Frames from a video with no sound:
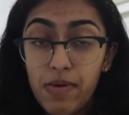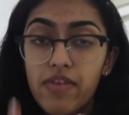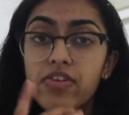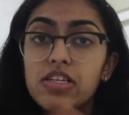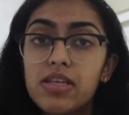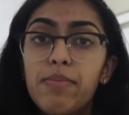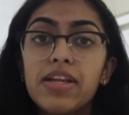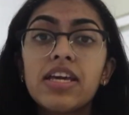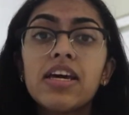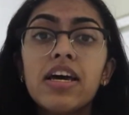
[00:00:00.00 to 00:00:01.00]
If you're
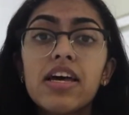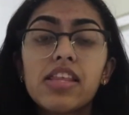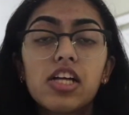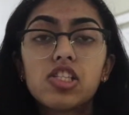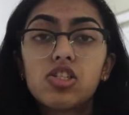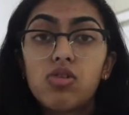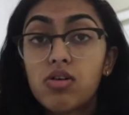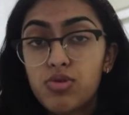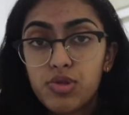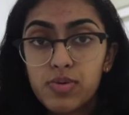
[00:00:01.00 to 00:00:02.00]
somebody that
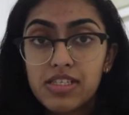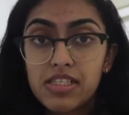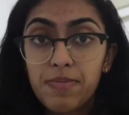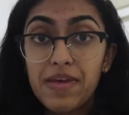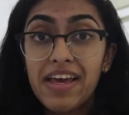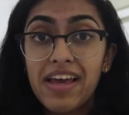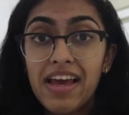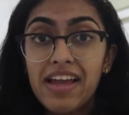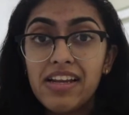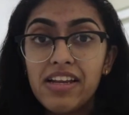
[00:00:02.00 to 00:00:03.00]
struggles with sleeping
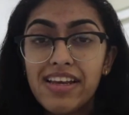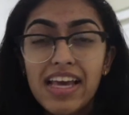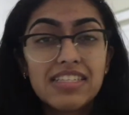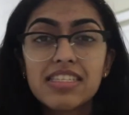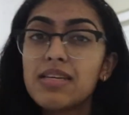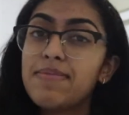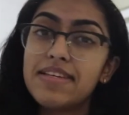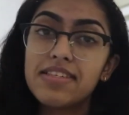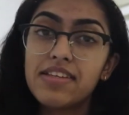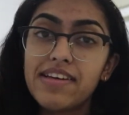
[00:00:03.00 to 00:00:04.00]
and can't sleep
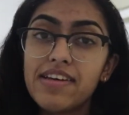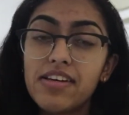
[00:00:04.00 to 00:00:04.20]
easily,